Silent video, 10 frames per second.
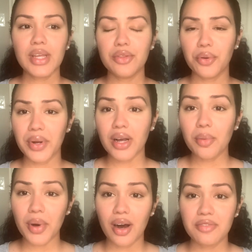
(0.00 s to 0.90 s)
throwing up
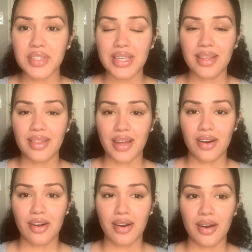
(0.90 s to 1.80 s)
often, that
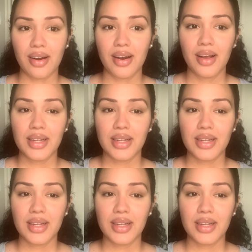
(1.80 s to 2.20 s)
are